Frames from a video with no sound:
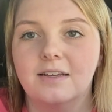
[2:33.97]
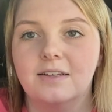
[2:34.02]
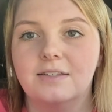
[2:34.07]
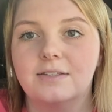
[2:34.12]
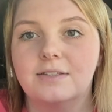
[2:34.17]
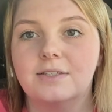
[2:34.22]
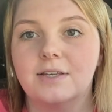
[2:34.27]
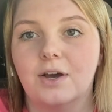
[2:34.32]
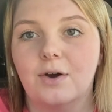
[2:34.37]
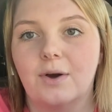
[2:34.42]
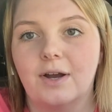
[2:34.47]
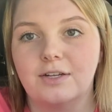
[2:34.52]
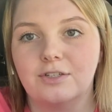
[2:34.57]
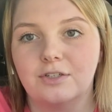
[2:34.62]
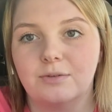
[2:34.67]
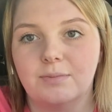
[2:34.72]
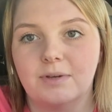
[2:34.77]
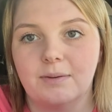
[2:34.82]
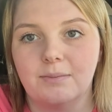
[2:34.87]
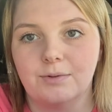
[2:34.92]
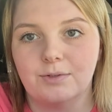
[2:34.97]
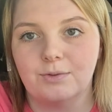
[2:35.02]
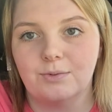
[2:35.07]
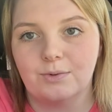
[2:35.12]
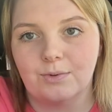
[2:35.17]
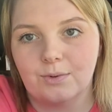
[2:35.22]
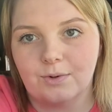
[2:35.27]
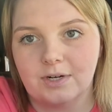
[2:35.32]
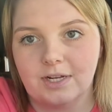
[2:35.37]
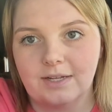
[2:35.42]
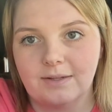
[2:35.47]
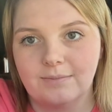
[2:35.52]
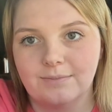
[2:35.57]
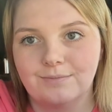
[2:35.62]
so I should be able to record it.